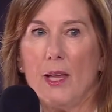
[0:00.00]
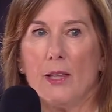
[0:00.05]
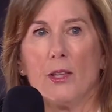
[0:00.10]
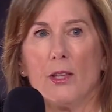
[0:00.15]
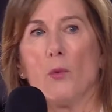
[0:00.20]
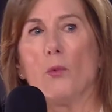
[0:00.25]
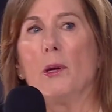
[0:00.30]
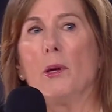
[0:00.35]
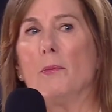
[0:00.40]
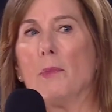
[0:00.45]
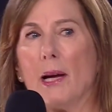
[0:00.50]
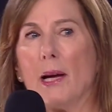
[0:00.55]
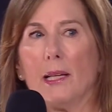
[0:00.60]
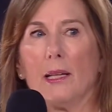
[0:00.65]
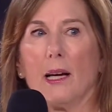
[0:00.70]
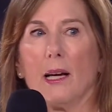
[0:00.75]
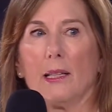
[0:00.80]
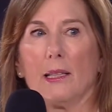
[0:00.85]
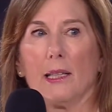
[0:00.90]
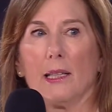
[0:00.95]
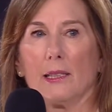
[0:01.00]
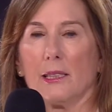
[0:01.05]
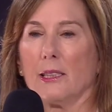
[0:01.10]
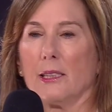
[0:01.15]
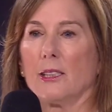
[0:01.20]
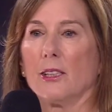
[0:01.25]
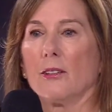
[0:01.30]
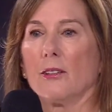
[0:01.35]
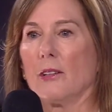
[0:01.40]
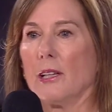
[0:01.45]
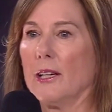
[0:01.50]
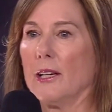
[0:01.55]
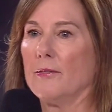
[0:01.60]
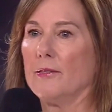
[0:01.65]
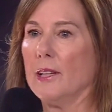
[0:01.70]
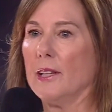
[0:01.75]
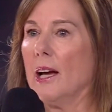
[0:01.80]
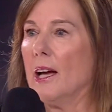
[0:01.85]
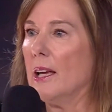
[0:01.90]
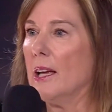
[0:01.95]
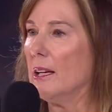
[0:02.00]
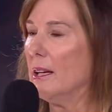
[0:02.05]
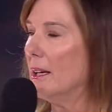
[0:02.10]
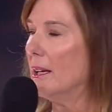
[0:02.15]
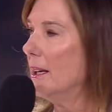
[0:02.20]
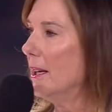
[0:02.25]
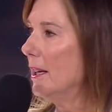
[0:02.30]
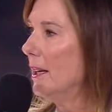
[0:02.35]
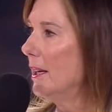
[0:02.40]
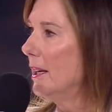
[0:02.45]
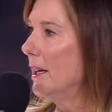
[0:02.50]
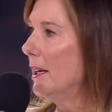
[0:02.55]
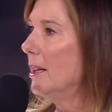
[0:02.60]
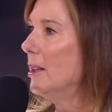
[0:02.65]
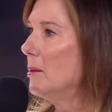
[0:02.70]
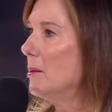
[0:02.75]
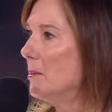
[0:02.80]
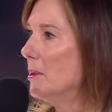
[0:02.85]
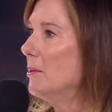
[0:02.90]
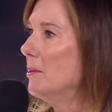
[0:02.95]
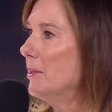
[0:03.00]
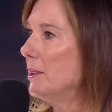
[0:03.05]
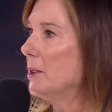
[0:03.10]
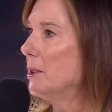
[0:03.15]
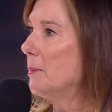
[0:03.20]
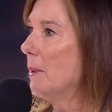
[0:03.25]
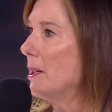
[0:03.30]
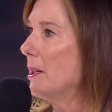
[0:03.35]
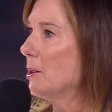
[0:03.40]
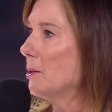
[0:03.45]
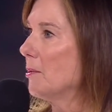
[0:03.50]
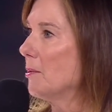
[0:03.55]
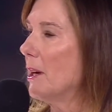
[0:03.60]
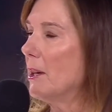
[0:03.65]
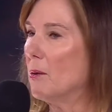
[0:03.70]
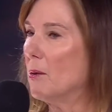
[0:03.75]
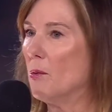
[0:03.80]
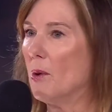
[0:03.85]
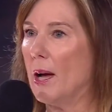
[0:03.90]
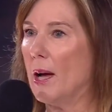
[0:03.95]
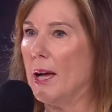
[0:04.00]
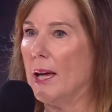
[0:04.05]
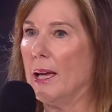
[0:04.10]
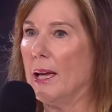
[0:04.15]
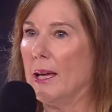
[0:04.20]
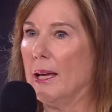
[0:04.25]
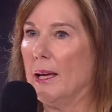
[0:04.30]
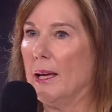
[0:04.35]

that we might not necessarily have done in the movie space right away